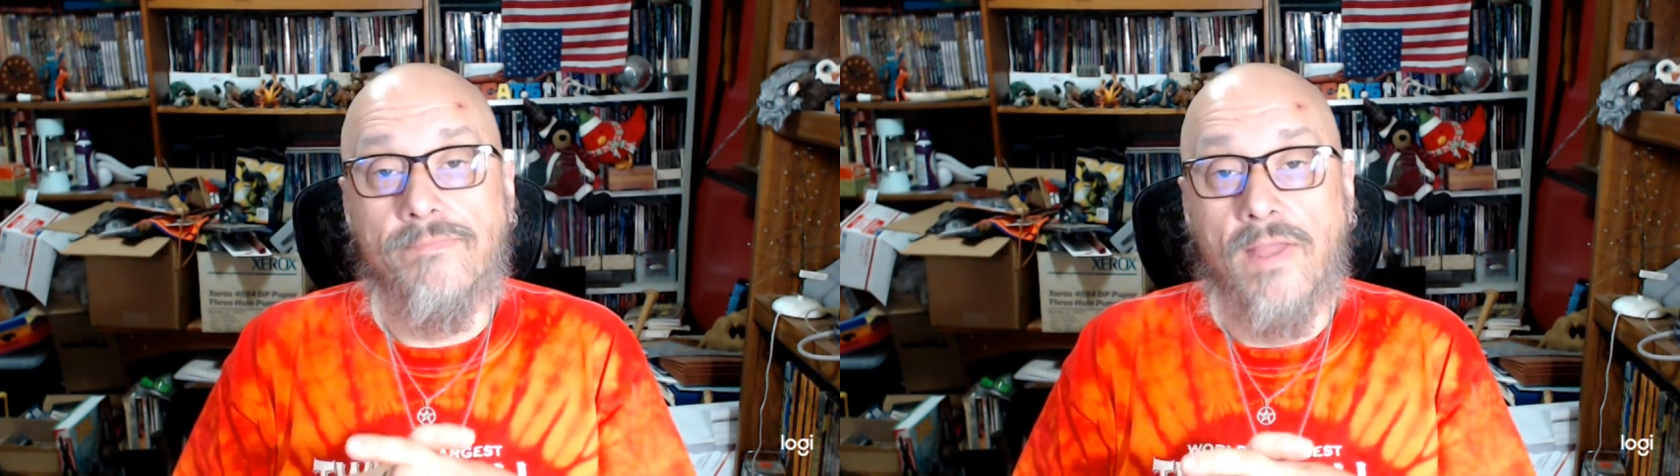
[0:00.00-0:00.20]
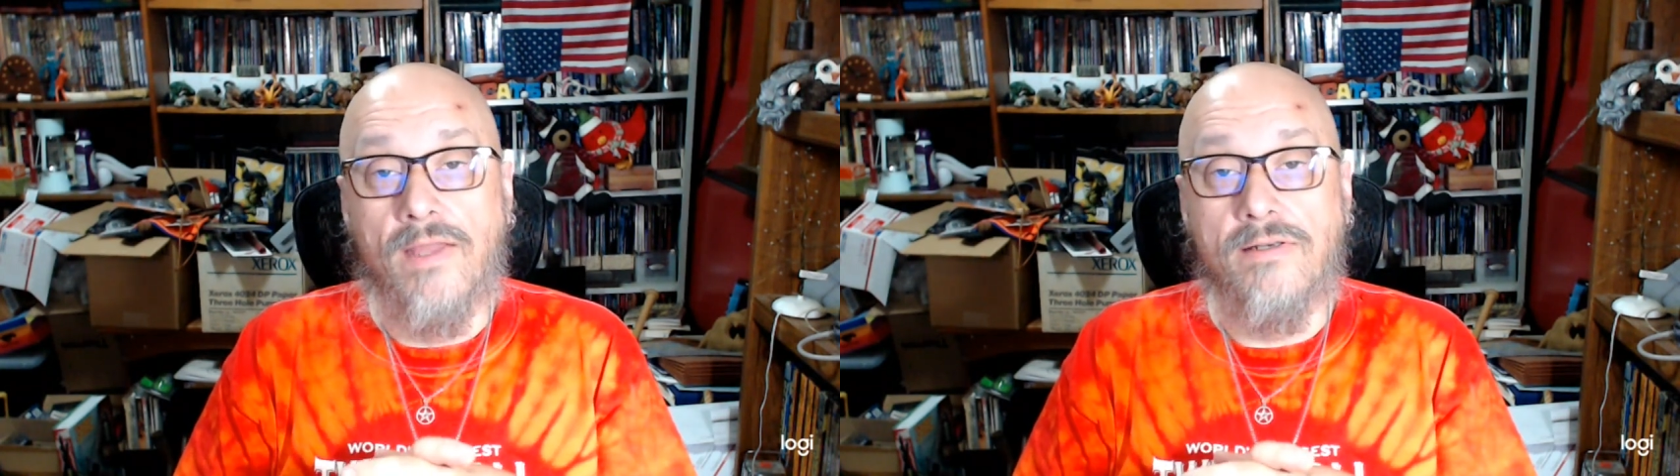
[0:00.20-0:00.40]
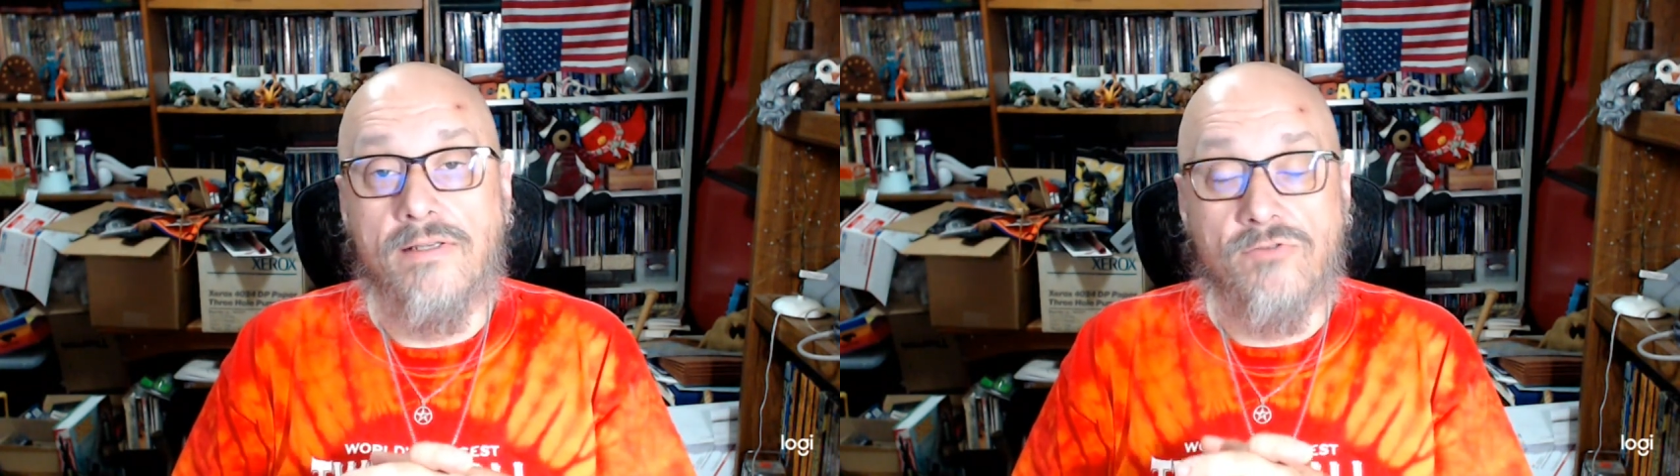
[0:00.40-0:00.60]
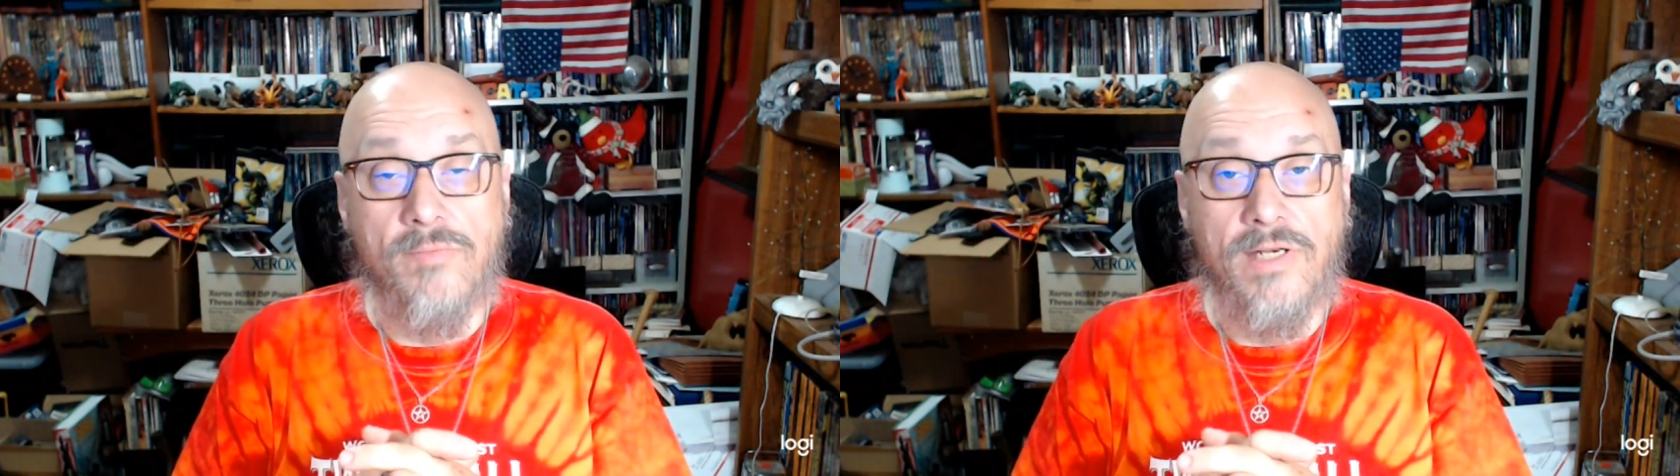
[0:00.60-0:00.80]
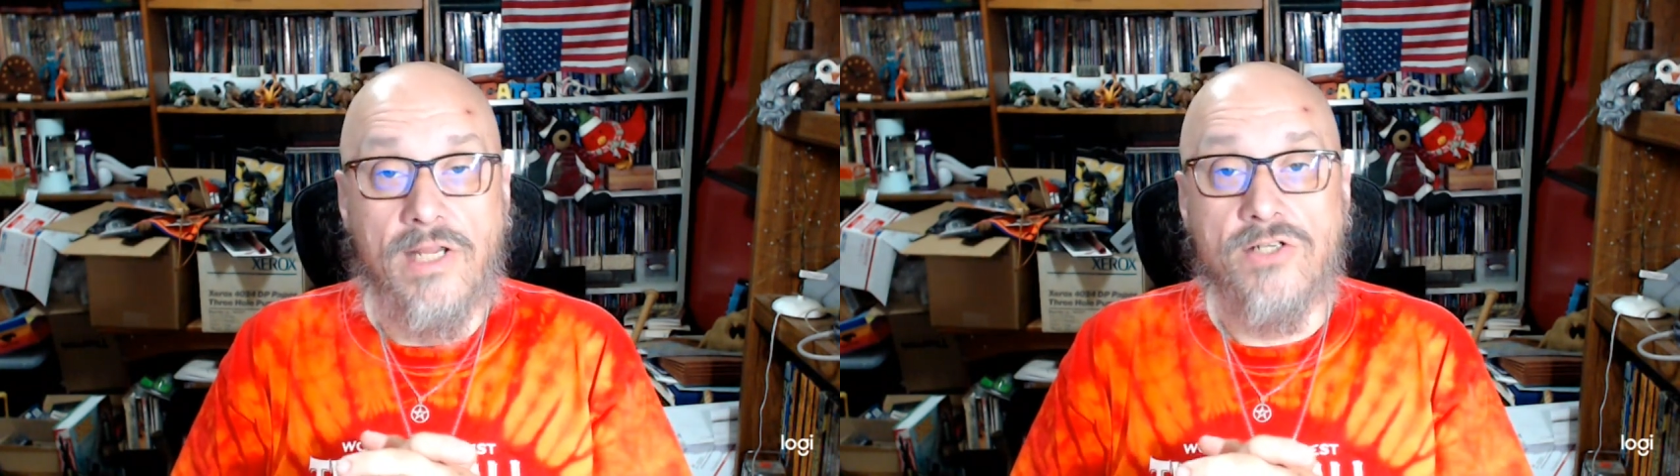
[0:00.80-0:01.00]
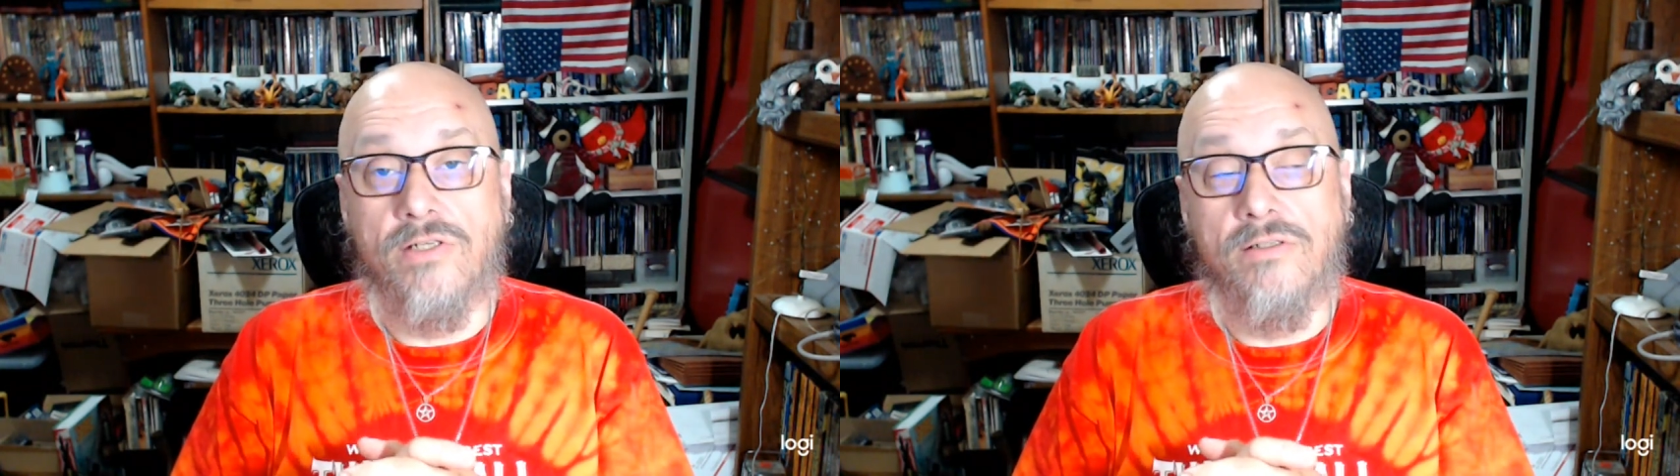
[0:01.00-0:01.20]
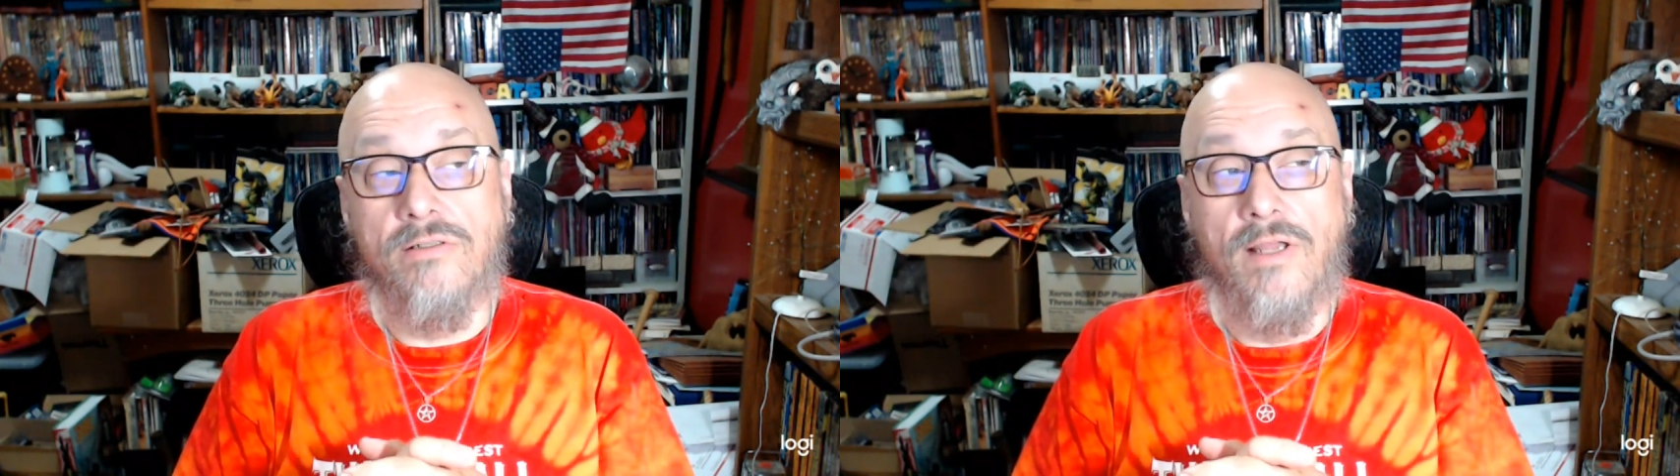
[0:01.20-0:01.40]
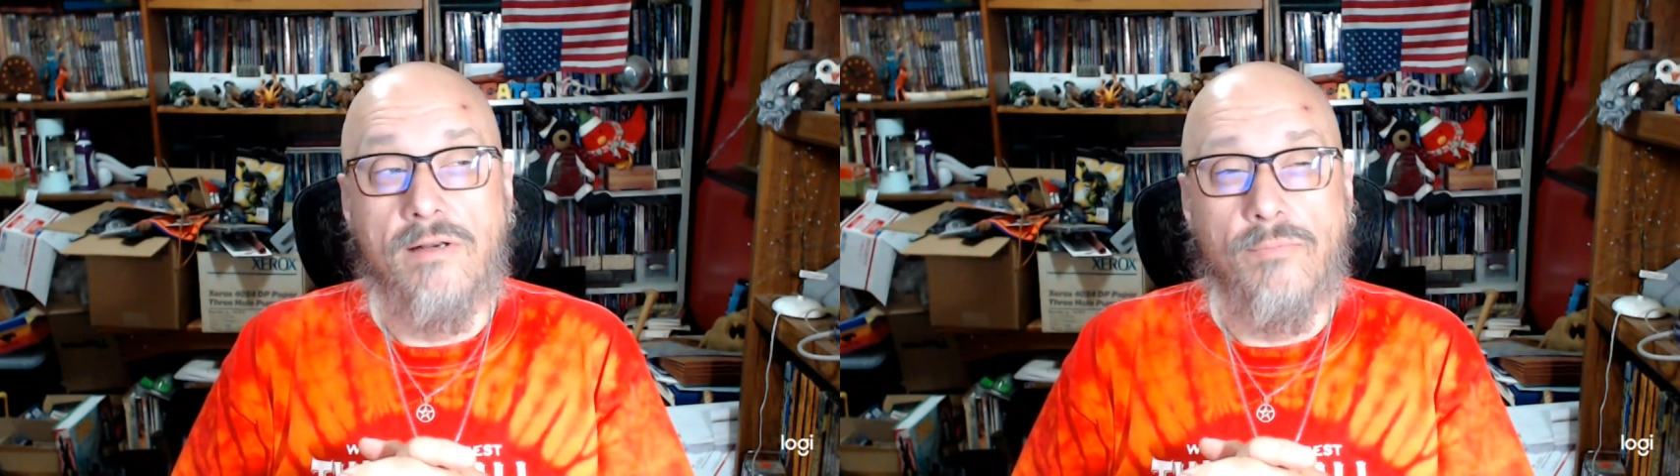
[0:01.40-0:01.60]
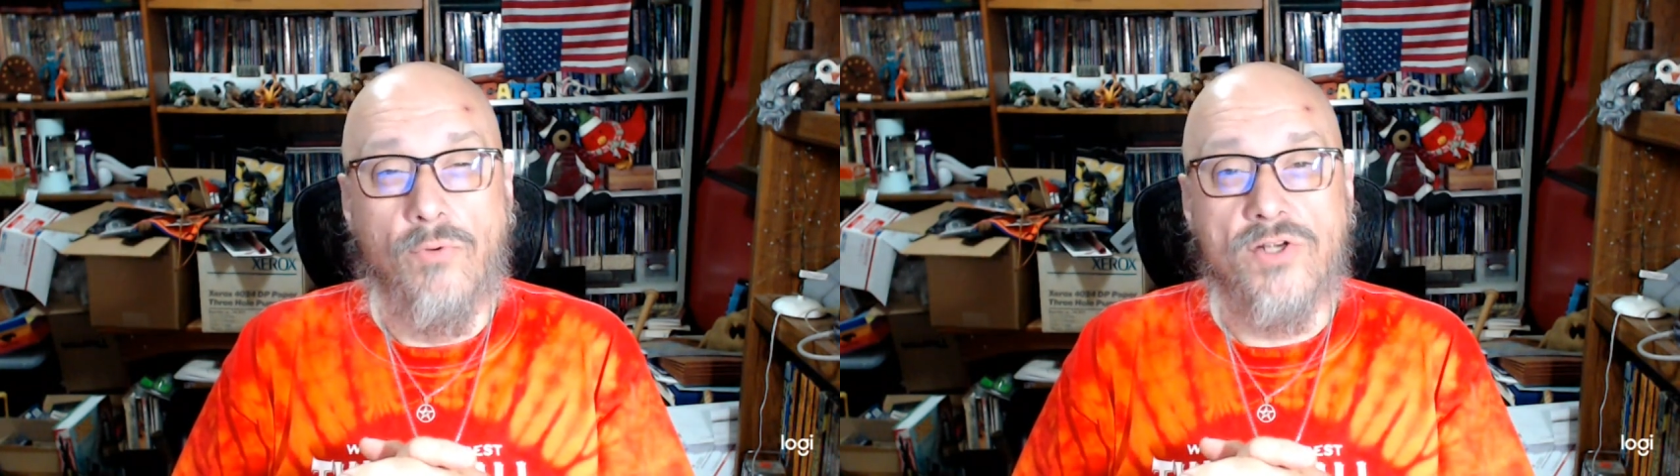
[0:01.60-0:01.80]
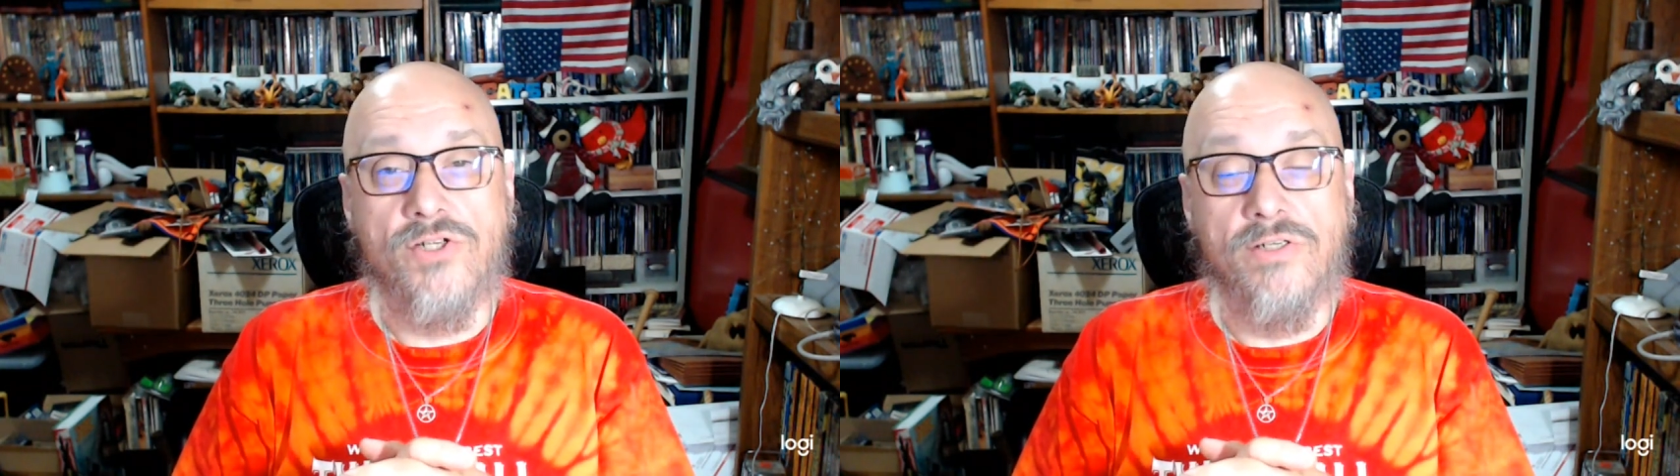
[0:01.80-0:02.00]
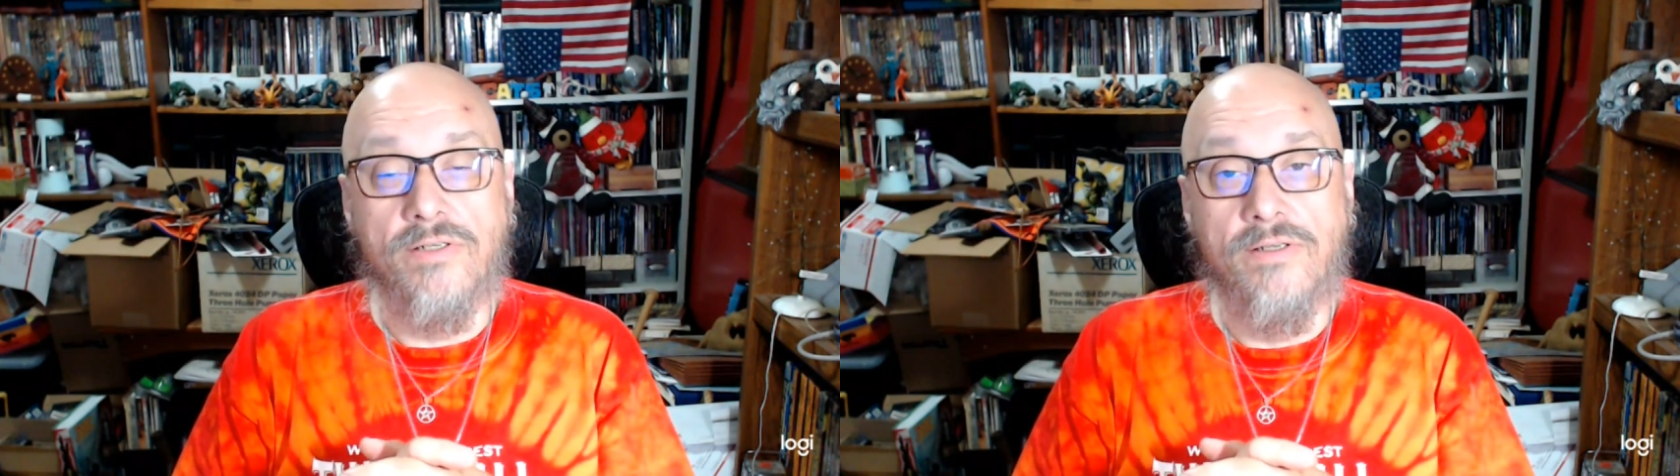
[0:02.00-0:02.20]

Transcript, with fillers: and discrimination and oppression,